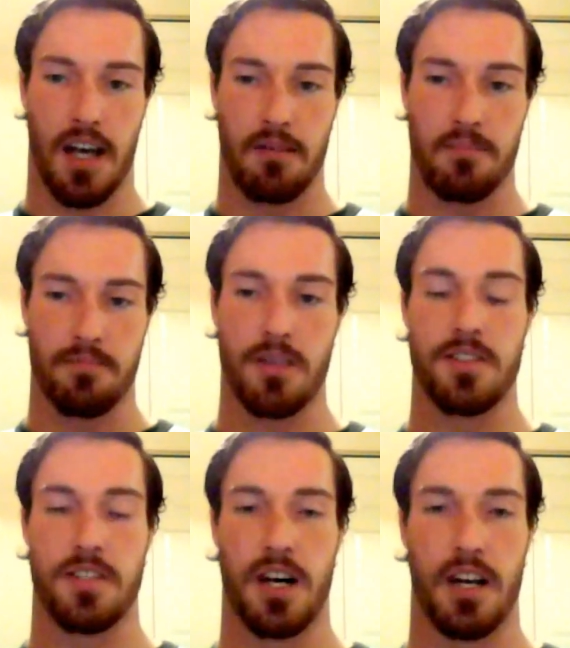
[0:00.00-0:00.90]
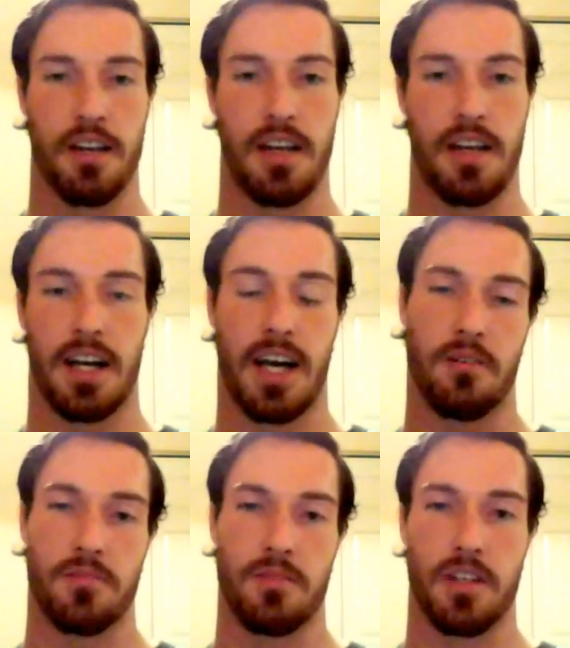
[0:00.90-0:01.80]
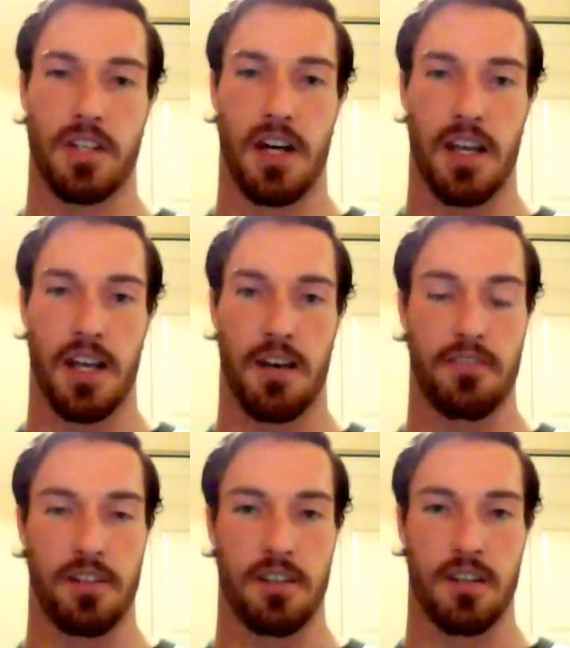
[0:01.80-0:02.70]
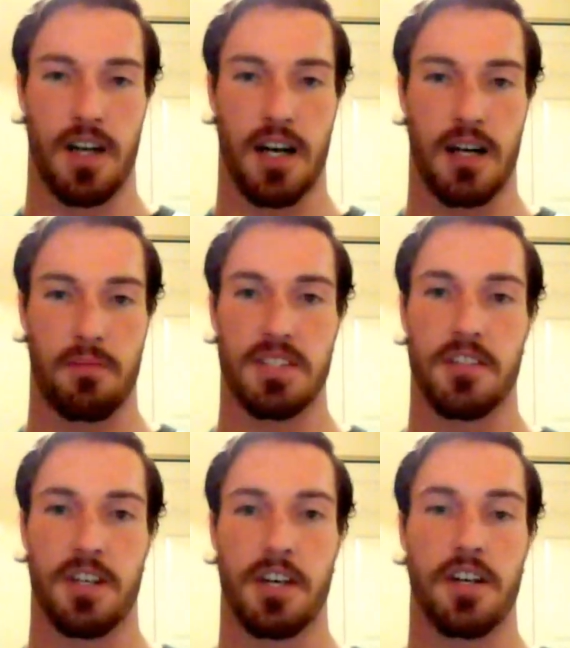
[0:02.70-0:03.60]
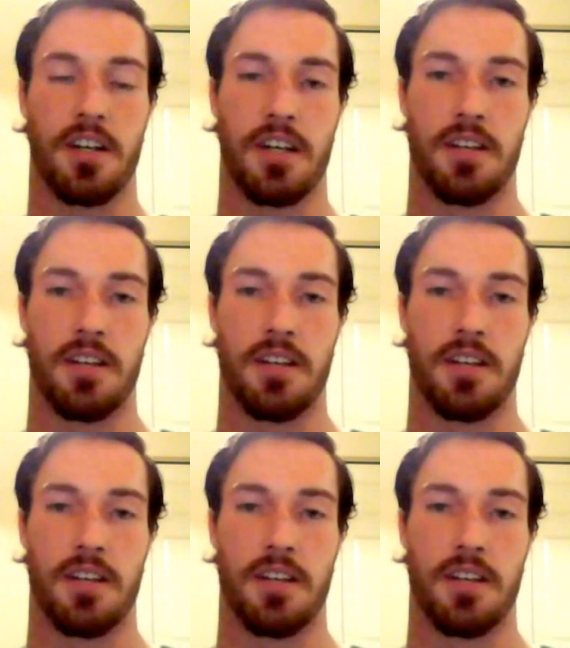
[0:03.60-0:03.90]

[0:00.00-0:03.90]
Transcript: Um, I was done, and, and I kind of wasn't really done after um, senior year and,